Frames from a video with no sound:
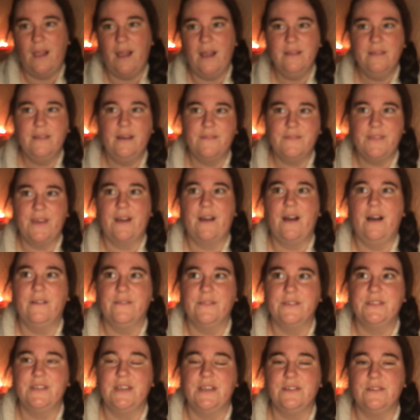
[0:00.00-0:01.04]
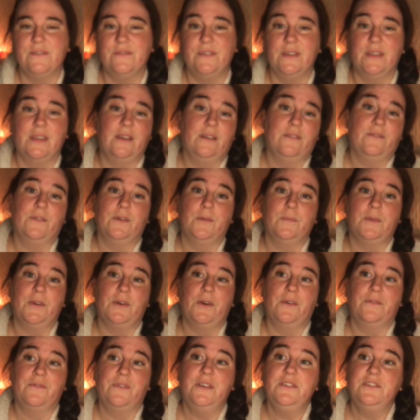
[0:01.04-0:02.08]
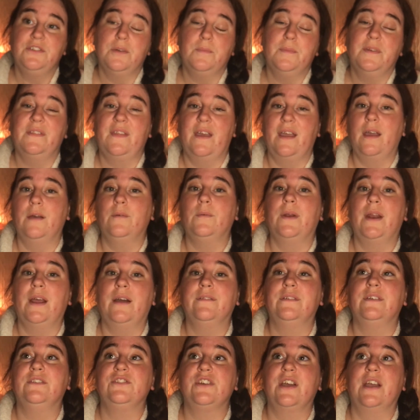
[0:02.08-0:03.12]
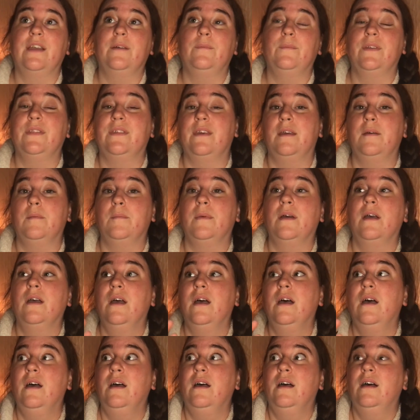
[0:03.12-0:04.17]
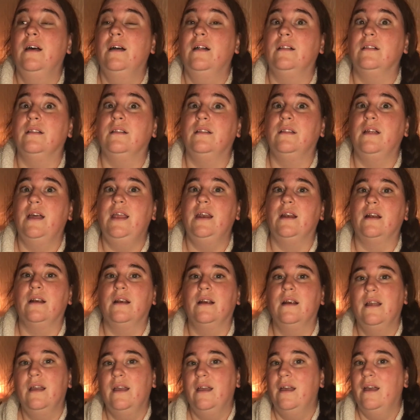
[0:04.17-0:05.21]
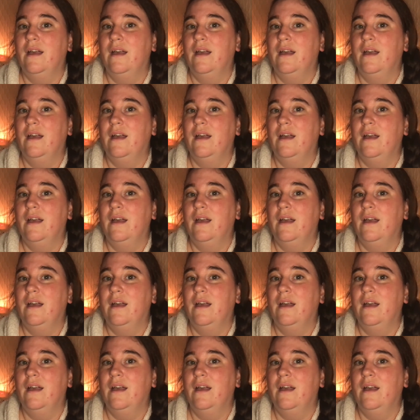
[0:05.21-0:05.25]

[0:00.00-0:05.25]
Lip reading: I left that conversation feeling affirmed in our friendship, and like I would have to check in with him later.